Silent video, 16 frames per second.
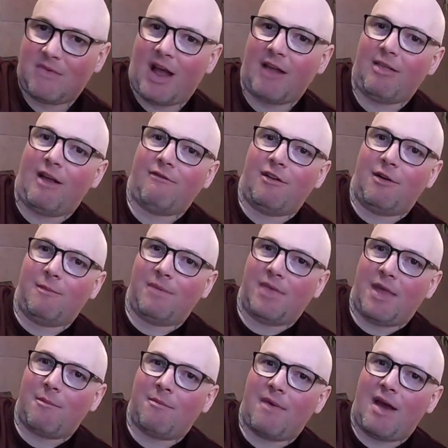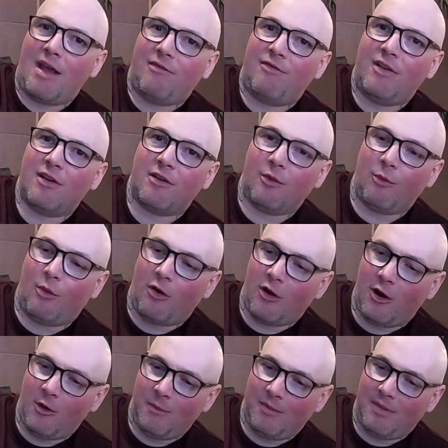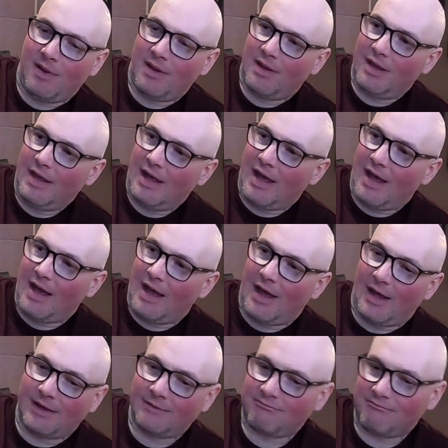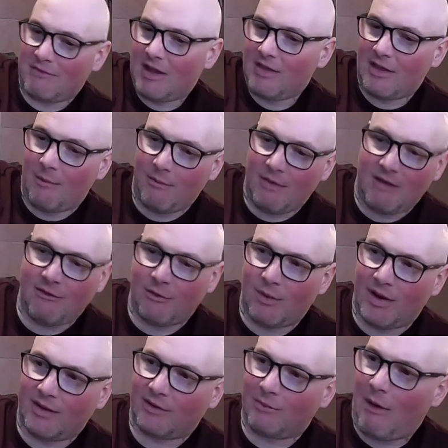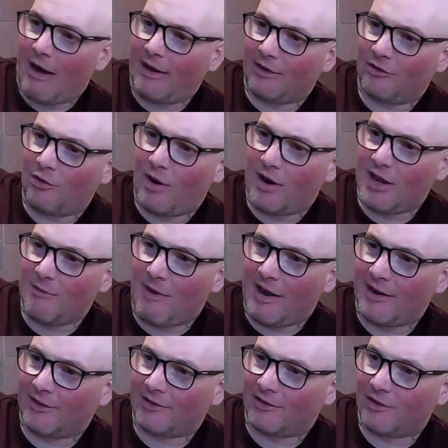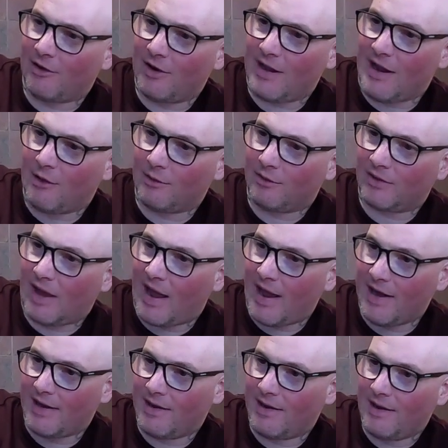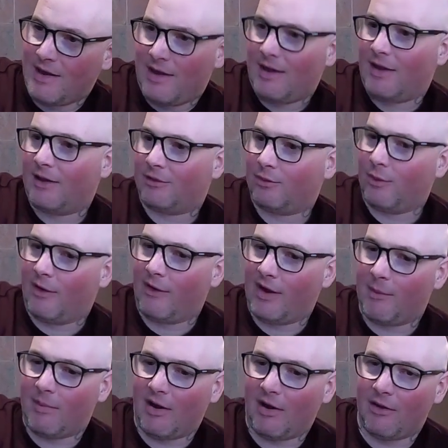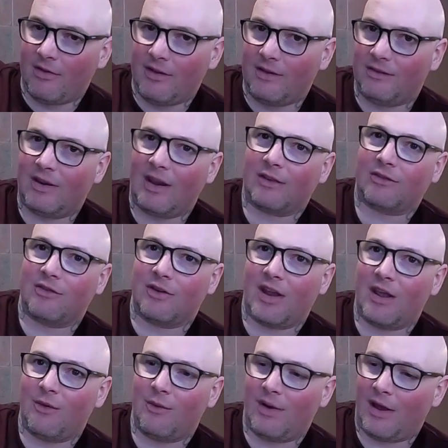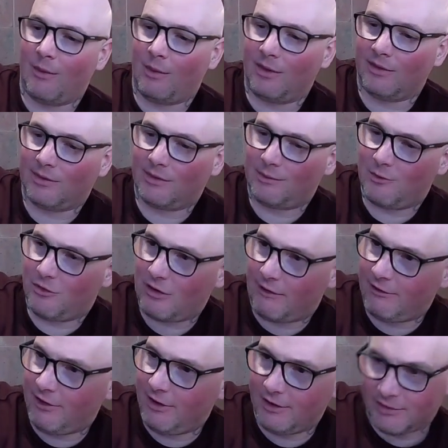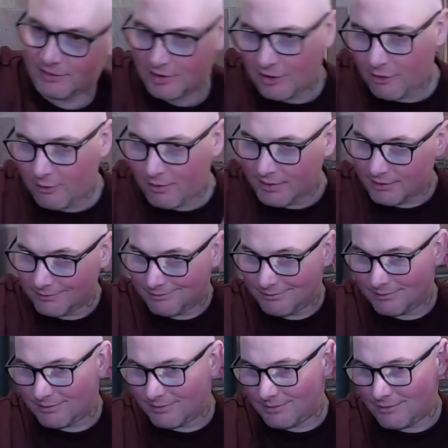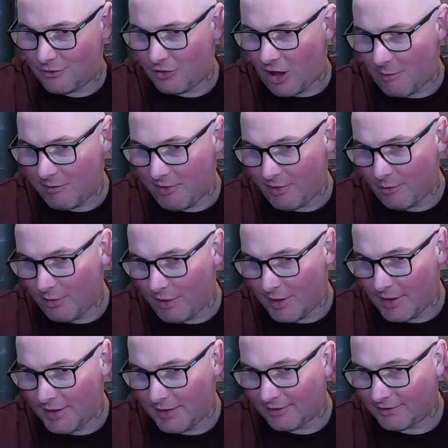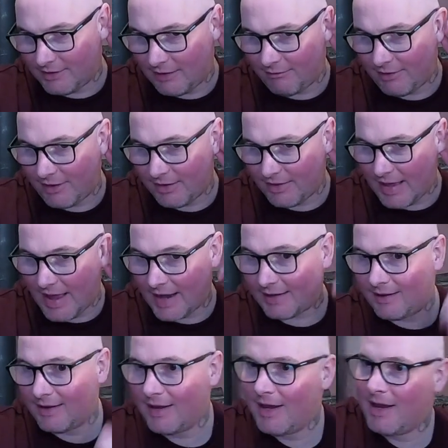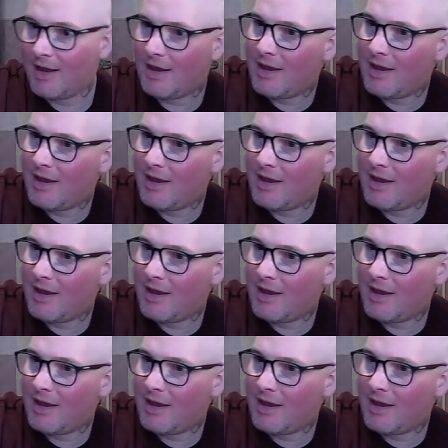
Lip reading: I love them. My feet are warm in them even when it's -20, -30 outside. I was wearing a pair of these yesterday when I was shoveling snow and chopping wood and stuff like that.